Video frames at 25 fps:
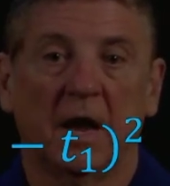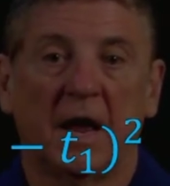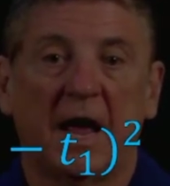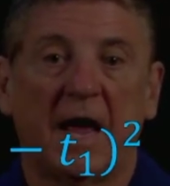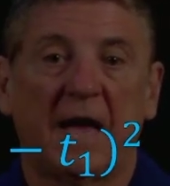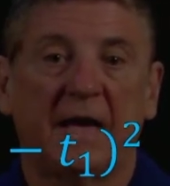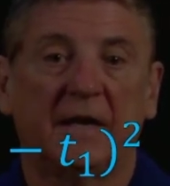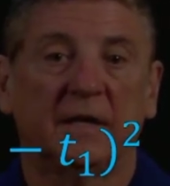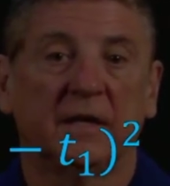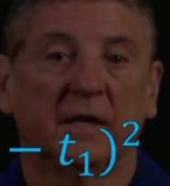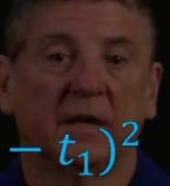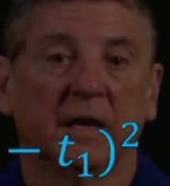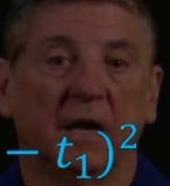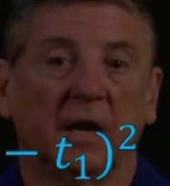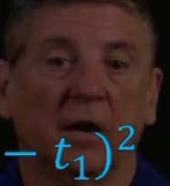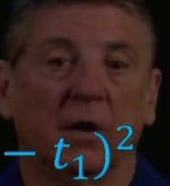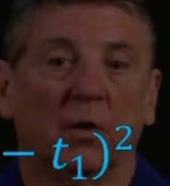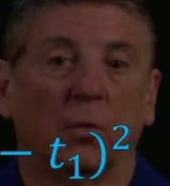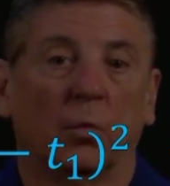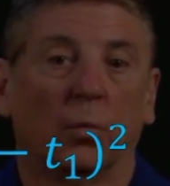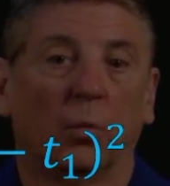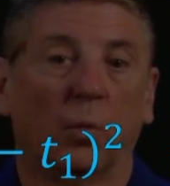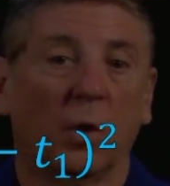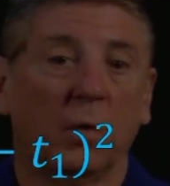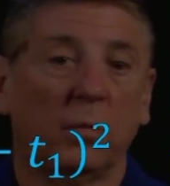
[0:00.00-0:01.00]
And
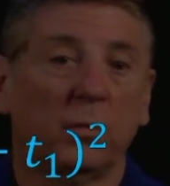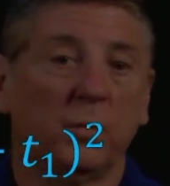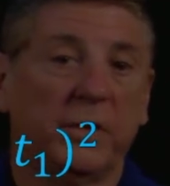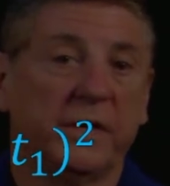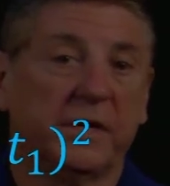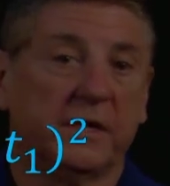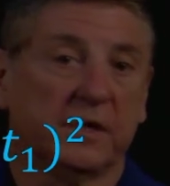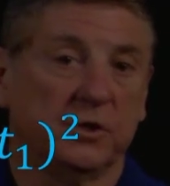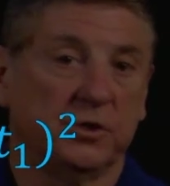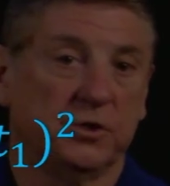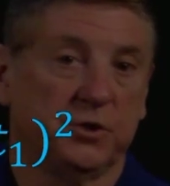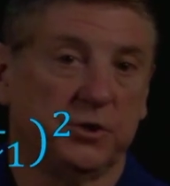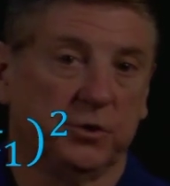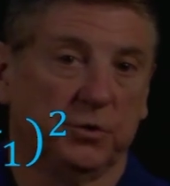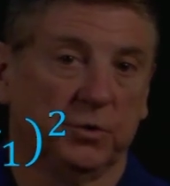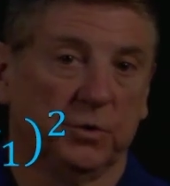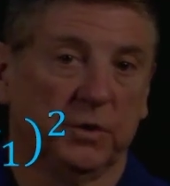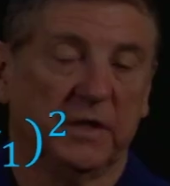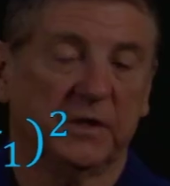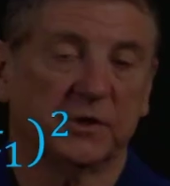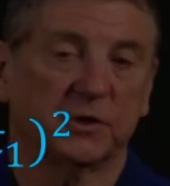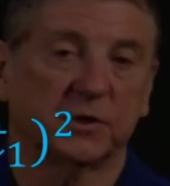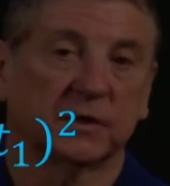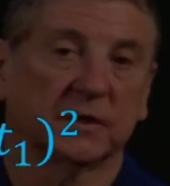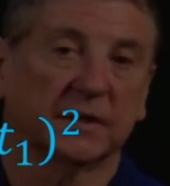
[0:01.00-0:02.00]
what we can do
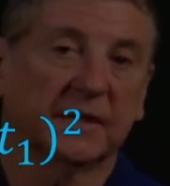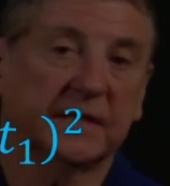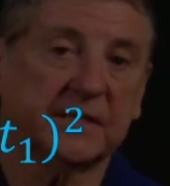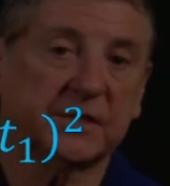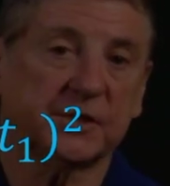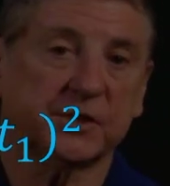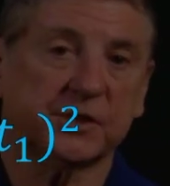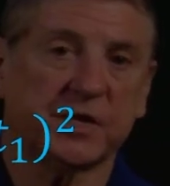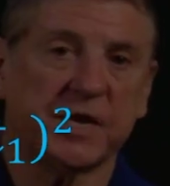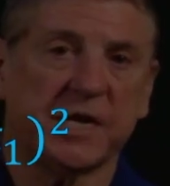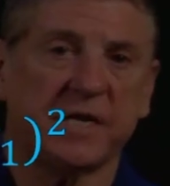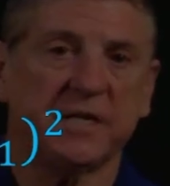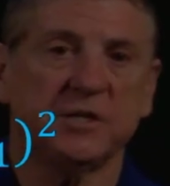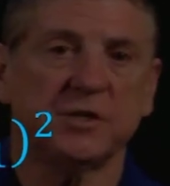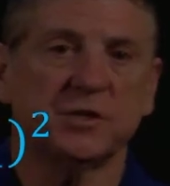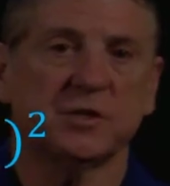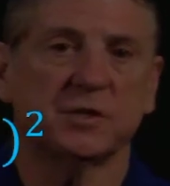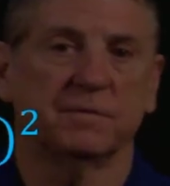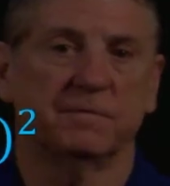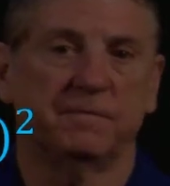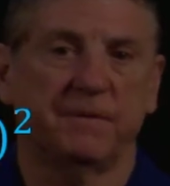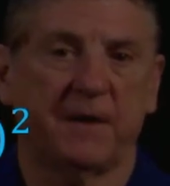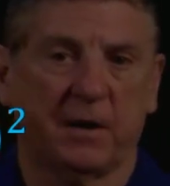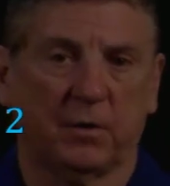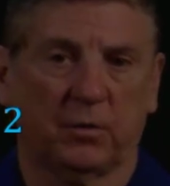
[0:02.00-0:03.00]
is let's change
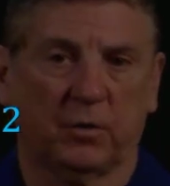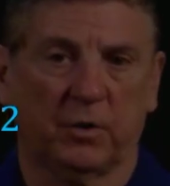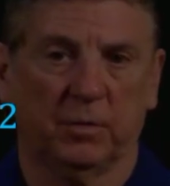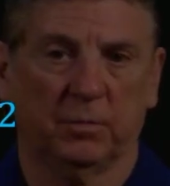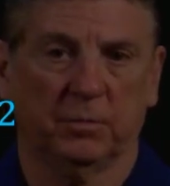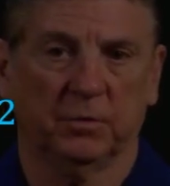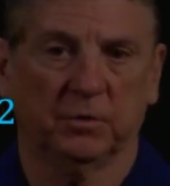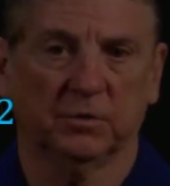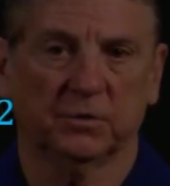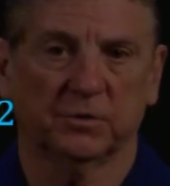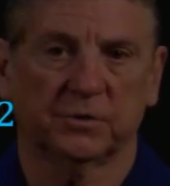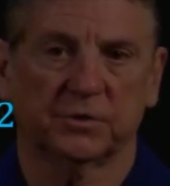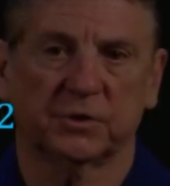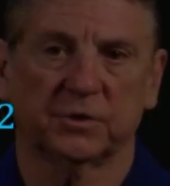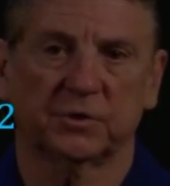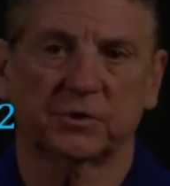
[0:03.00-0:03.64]
the variables.